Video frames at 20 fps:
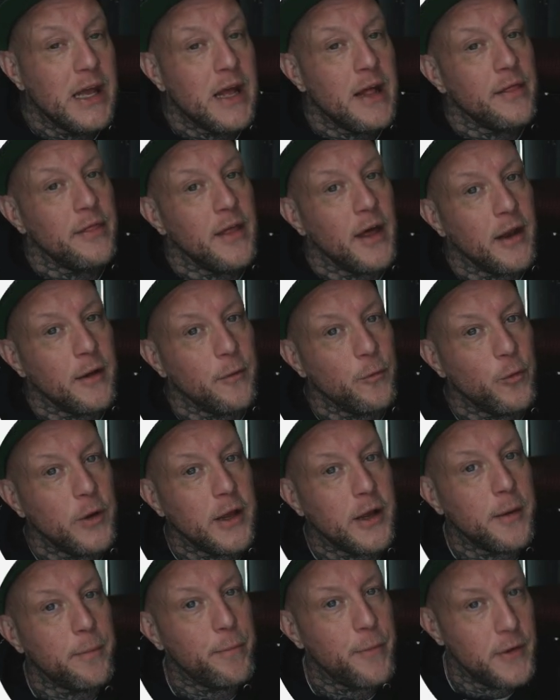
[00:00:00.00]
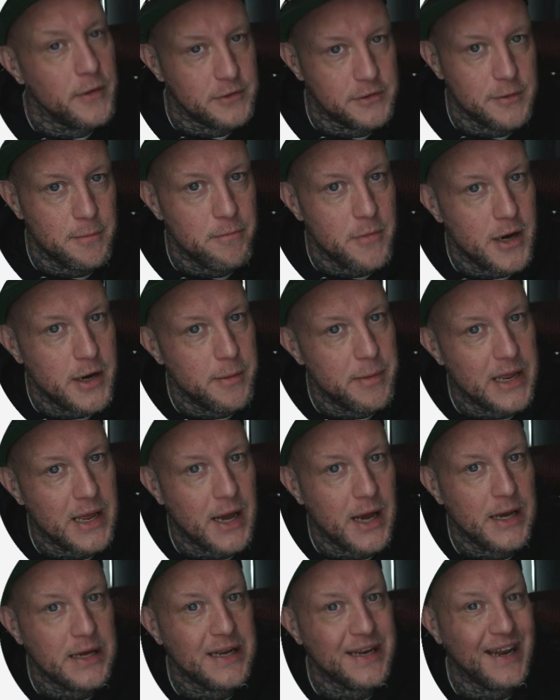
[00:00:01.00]
then we put some money
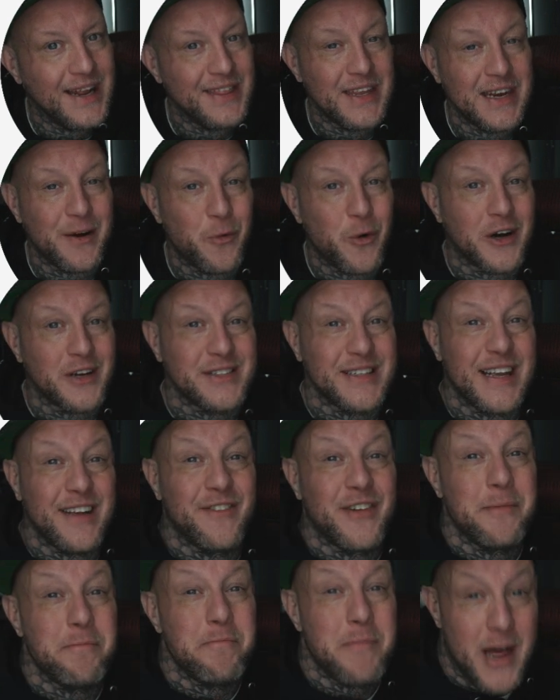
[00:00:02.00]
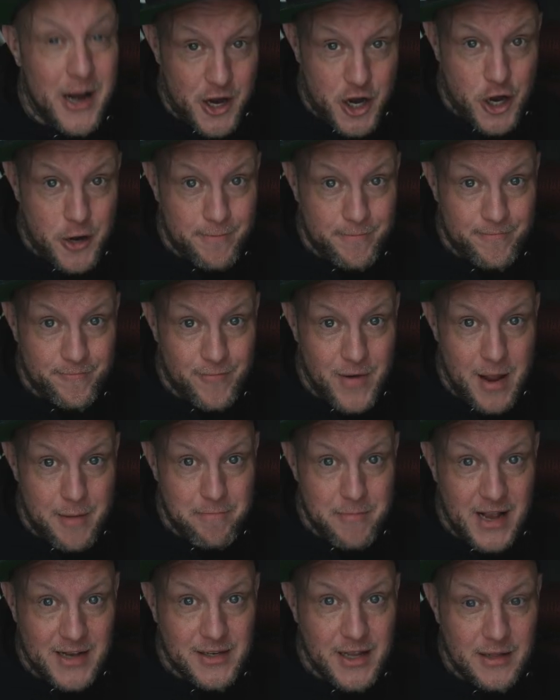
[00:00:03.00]
behind it, and then it works even better. Right?
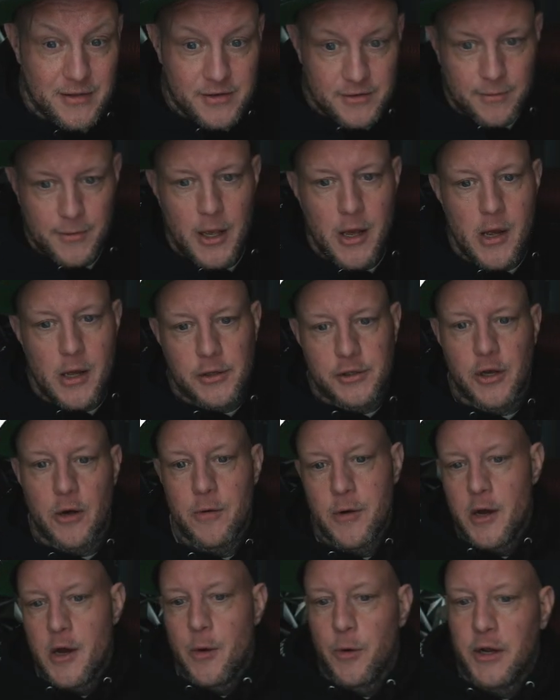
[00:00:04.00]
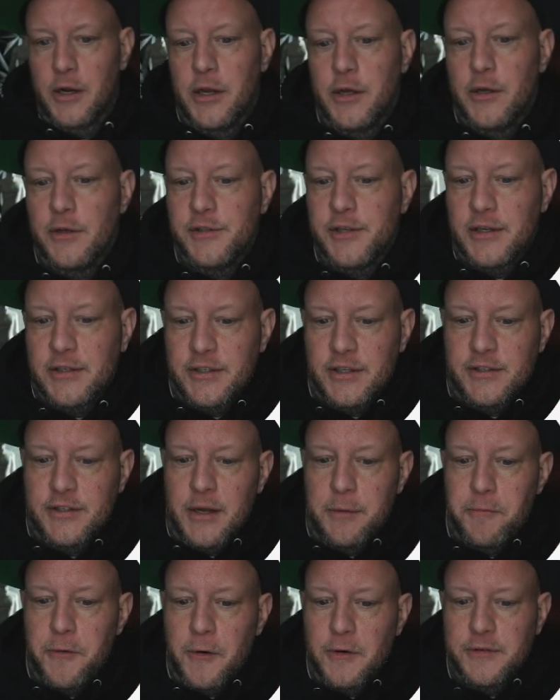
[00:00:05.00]
Make sense? So we're going to use existing
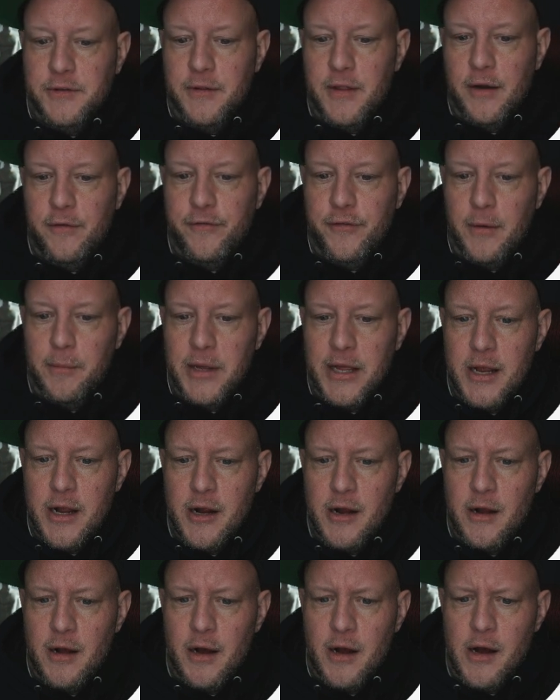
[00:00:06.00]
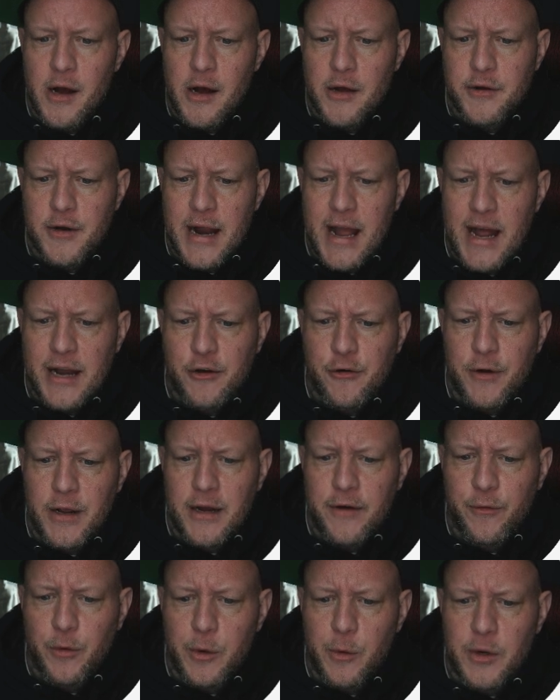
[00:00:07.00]
posts, and then from here under Ad Creative, we want to